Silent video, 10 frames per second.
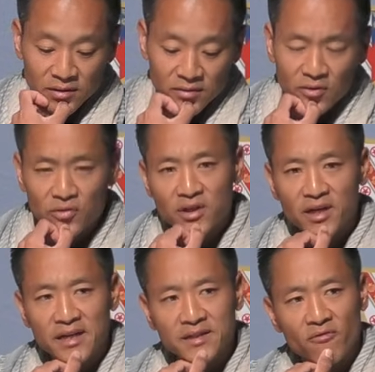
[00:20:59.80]
using it
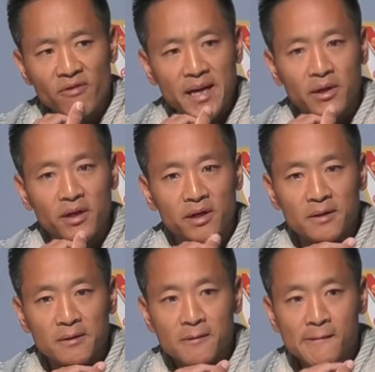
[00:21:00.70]
as a record.
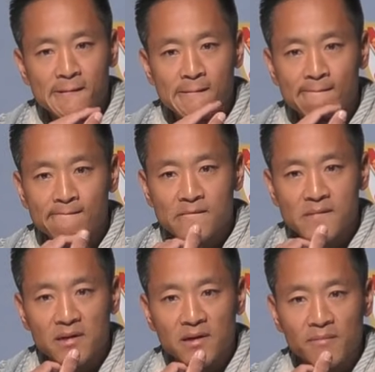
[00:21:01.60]

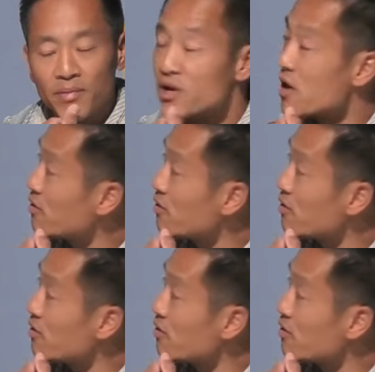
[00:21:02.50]
But not